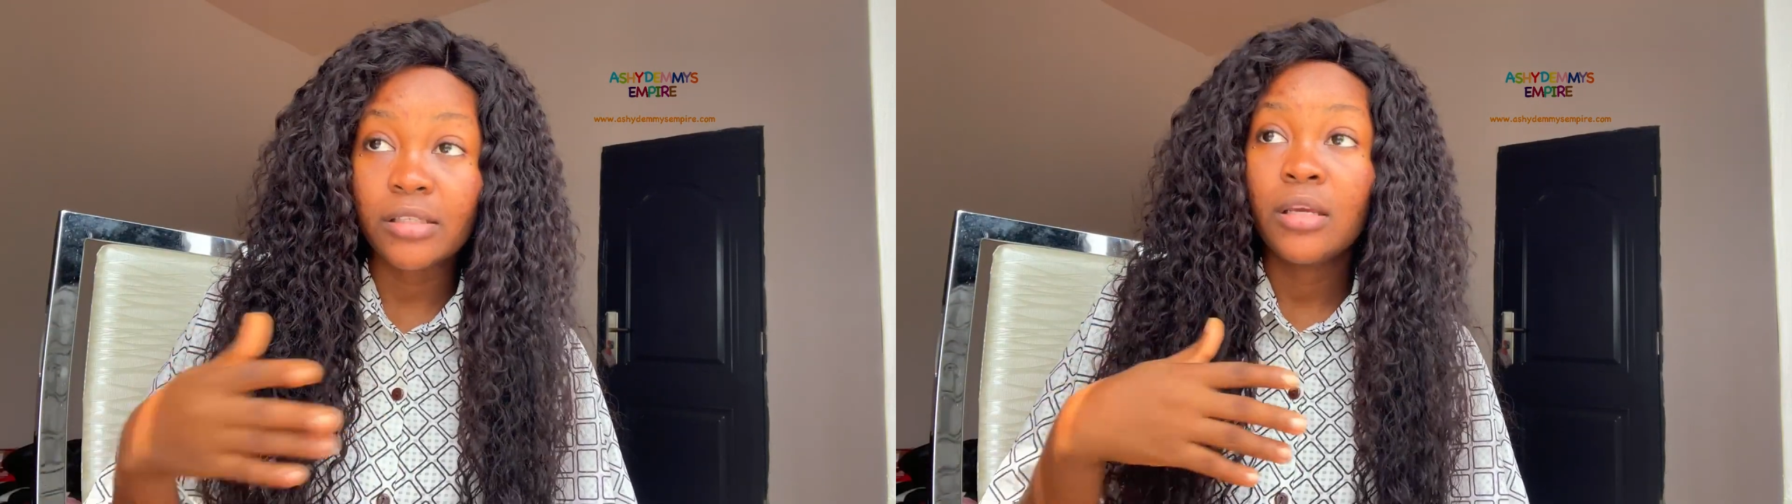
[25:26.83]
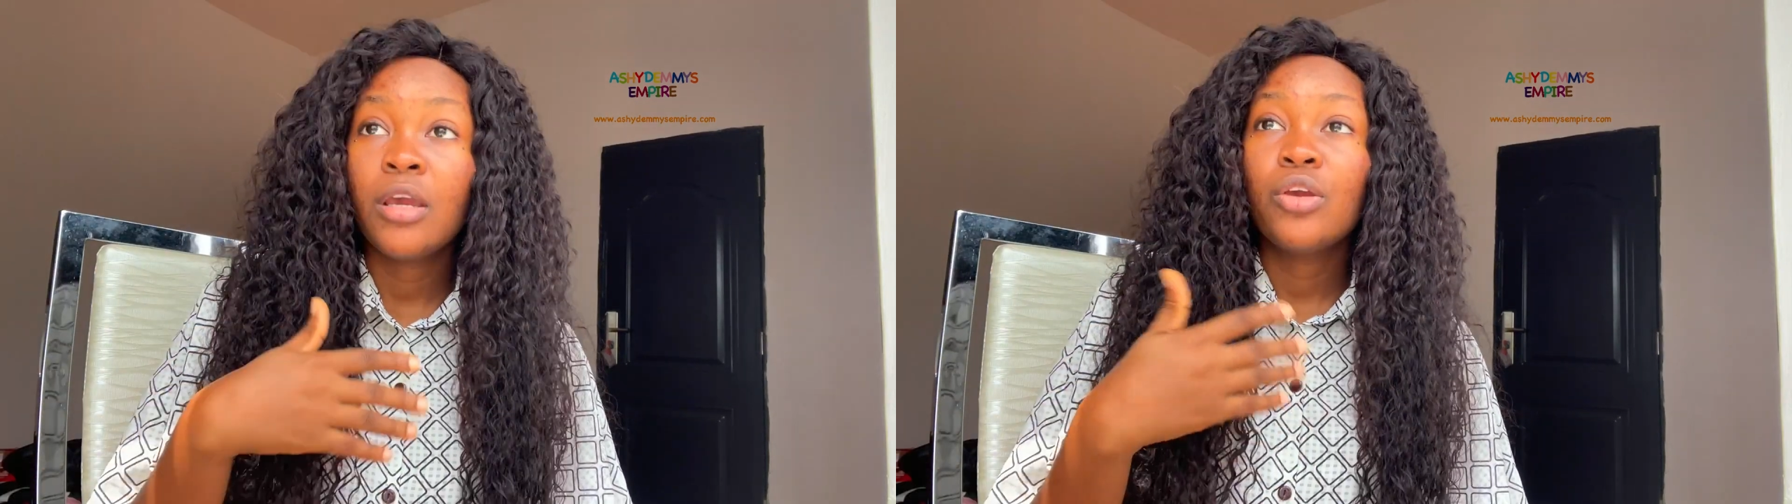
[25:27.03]

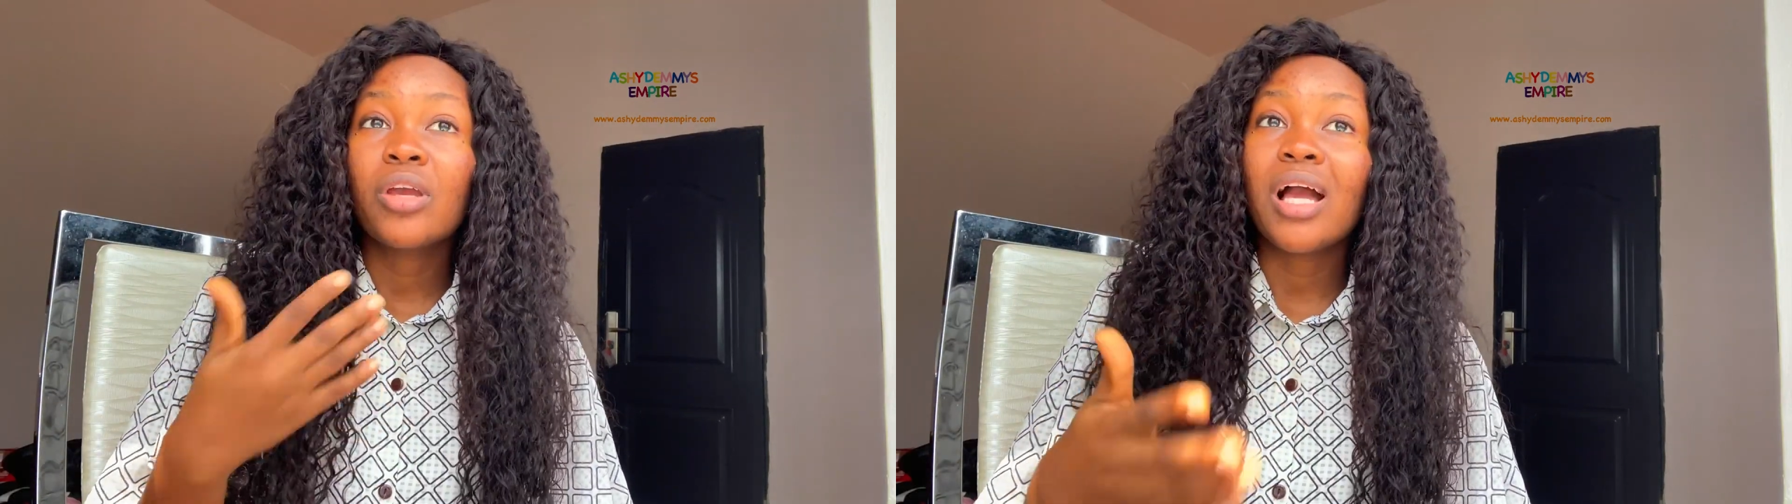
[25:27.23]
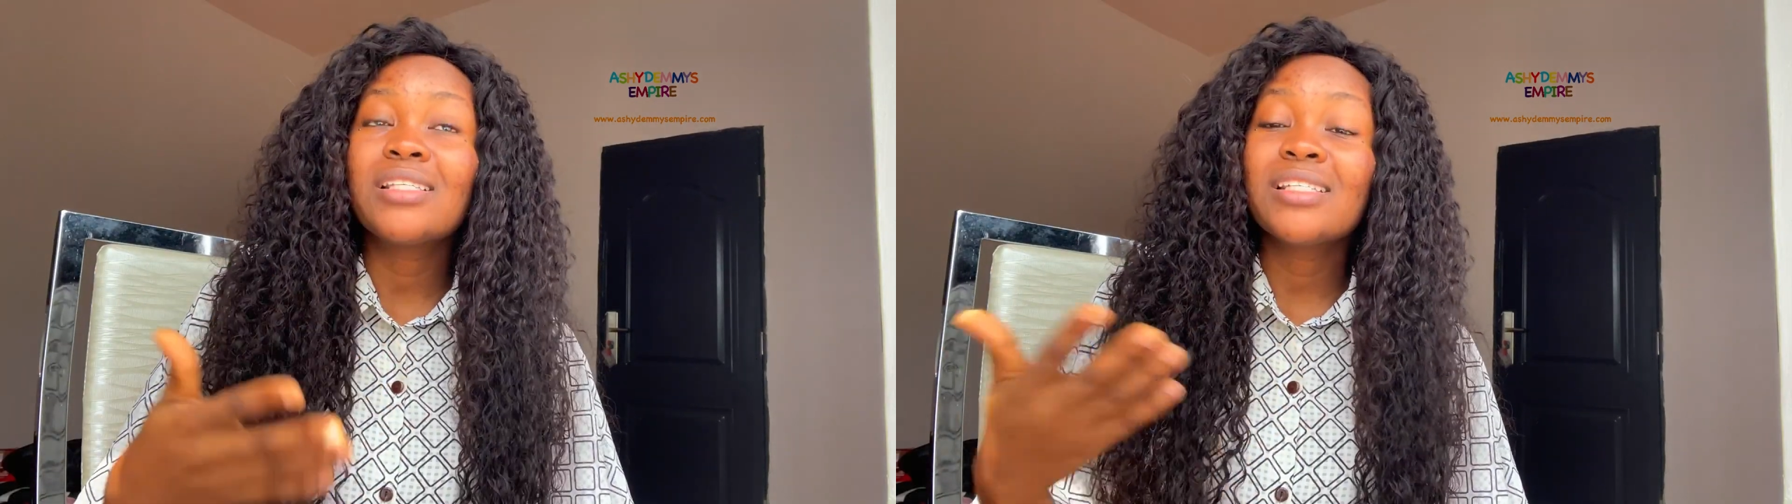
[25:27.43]
You
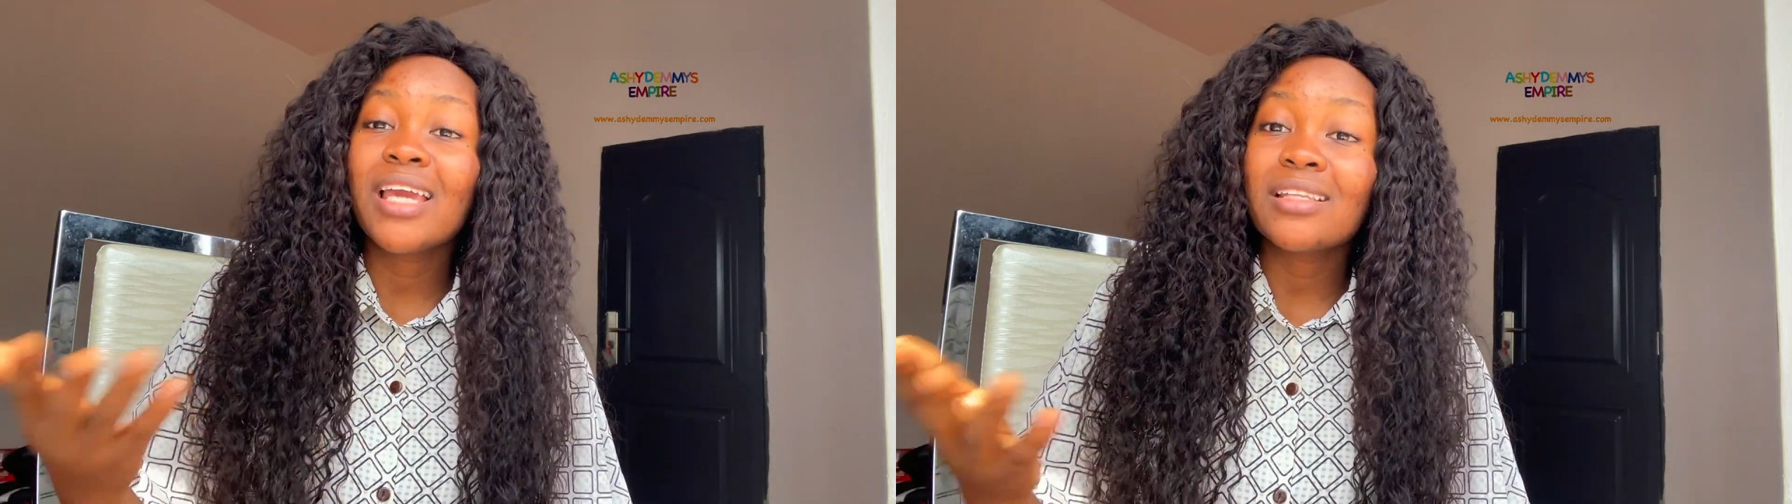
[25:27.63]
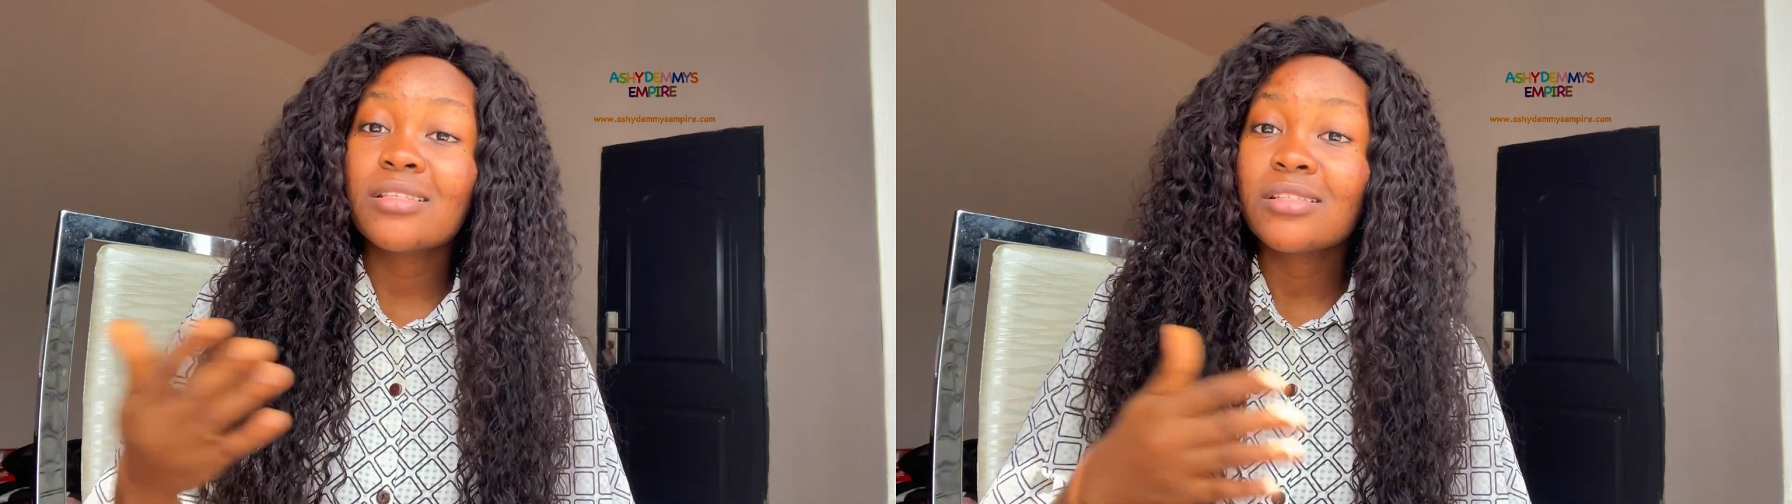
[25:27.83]
can actually
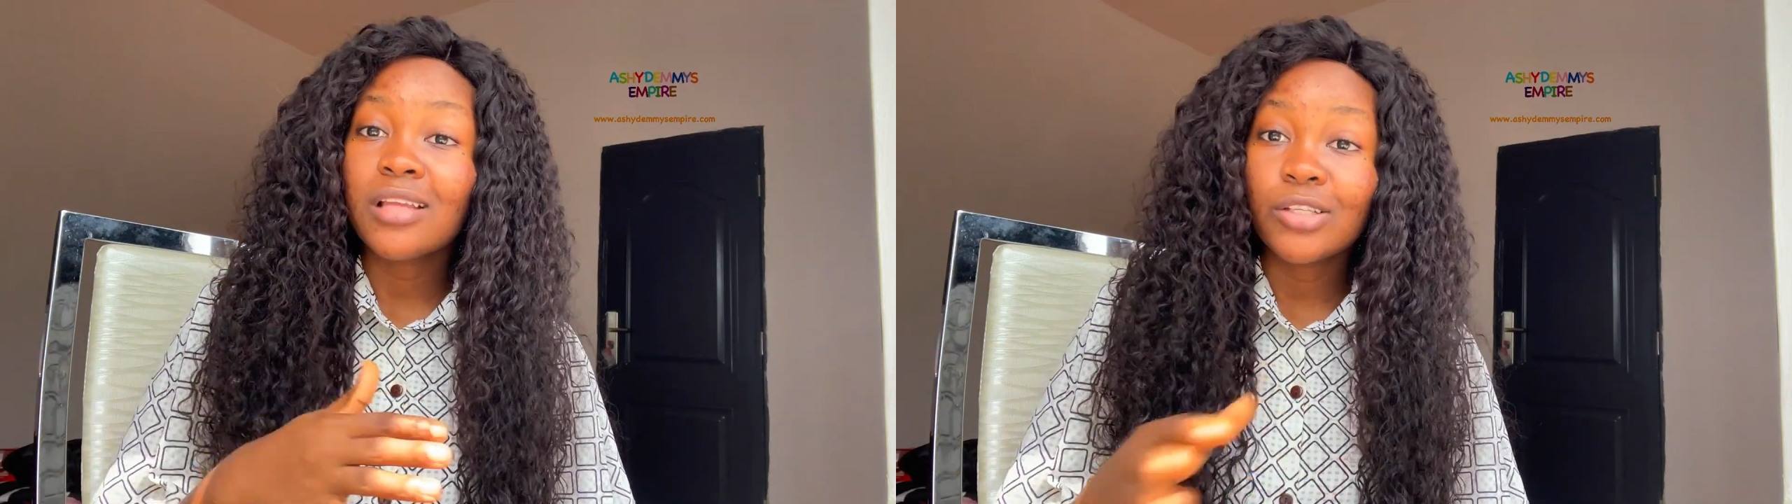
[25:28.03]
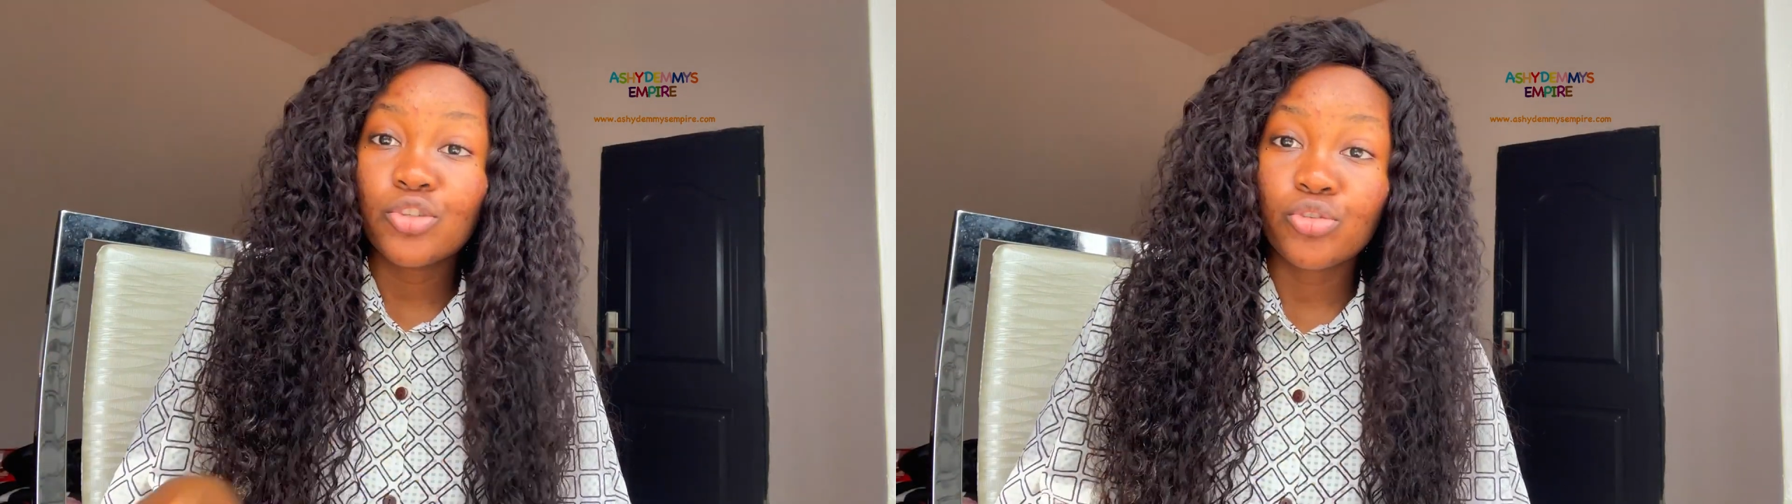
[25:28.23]
get this nanny